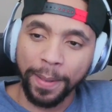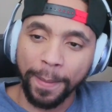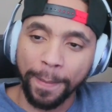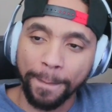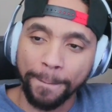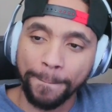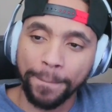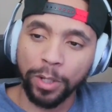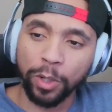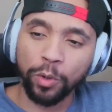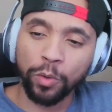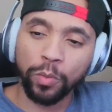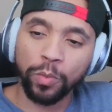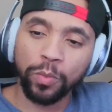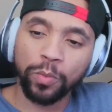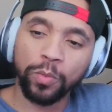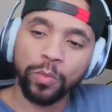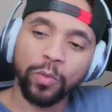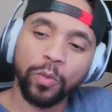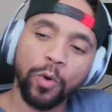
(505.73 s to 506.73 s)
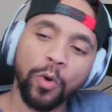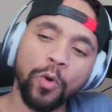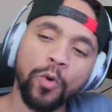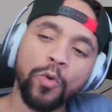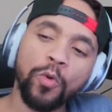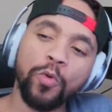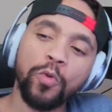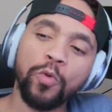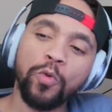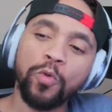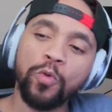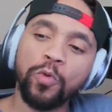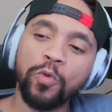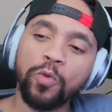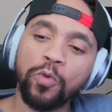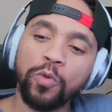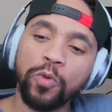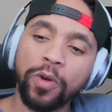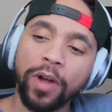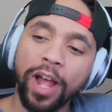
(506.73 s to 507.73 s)
Blue.
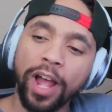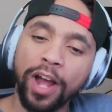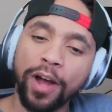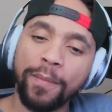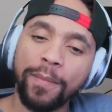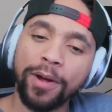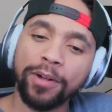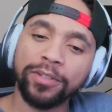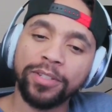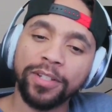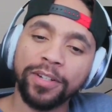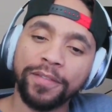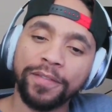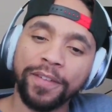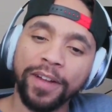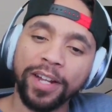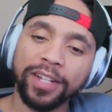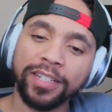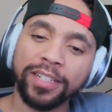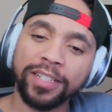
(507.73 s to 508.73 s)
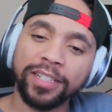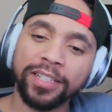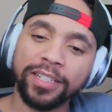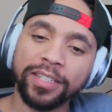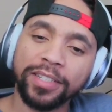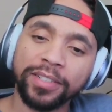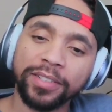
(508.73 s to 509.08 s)
Ooh, elbow to the face.